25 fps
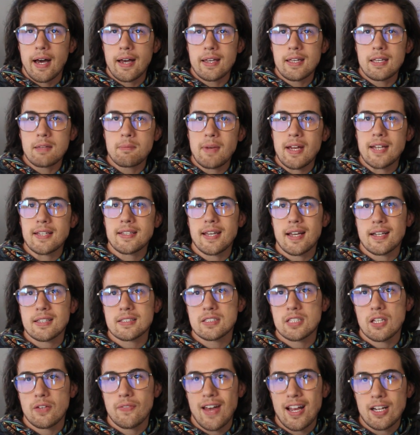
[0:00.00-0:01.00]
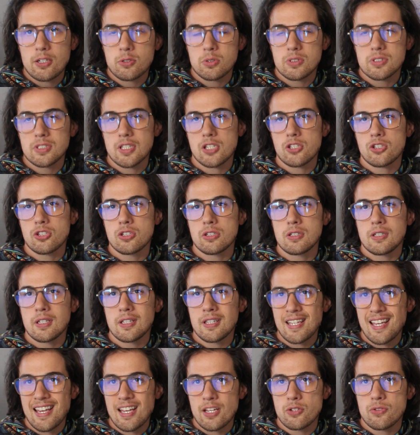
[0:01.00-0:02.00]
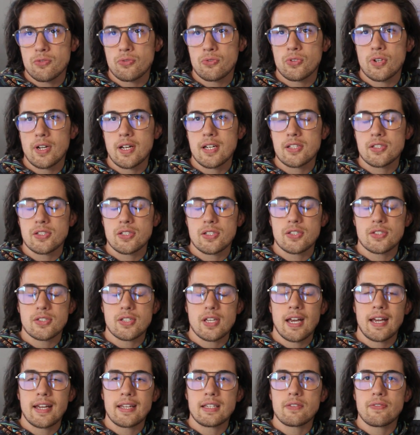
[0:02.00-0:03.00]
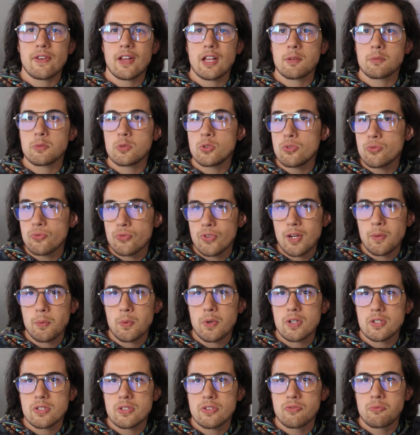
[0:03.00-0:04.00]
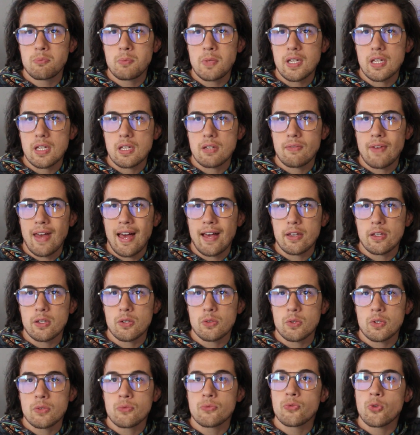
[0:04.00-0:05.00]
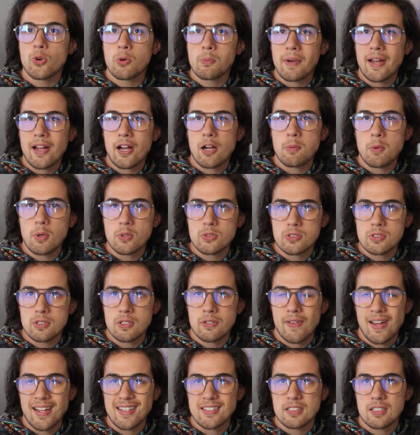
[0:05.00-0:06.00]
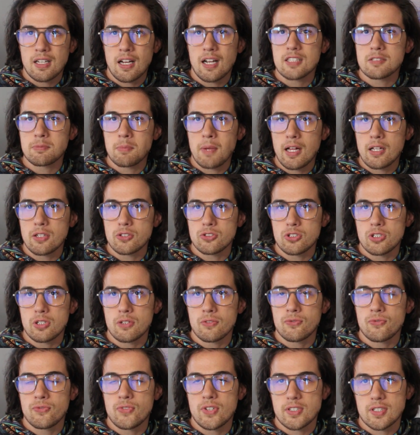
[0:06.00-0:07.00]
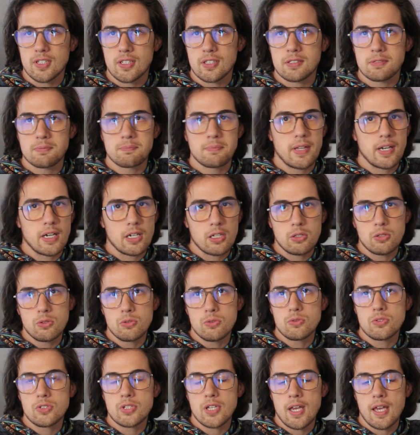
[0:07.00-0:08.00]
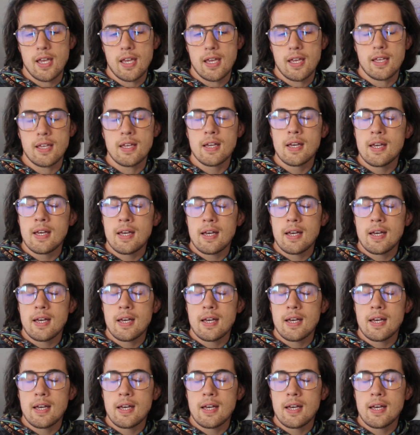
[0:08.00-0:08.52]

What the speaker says: In my text, Self-Actualization in the Age of Crisis, I develop new frameworks of meaning and value informed by our most advanced cosmology and physics. That includes a